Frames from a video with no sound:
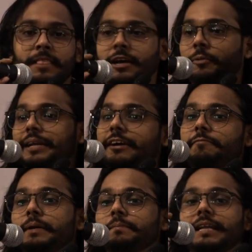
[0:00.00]
How many
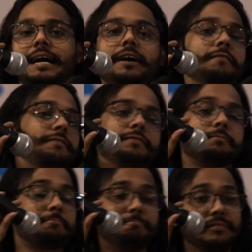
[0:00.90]
of people have
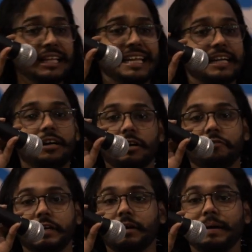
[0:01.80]
heard
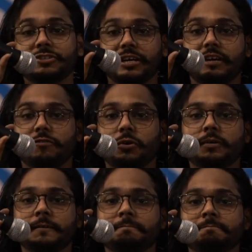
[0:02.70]
of it, Apache Airflow?
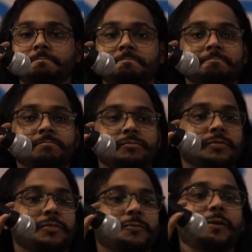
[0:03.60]

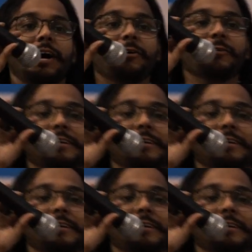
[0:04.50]
Wow.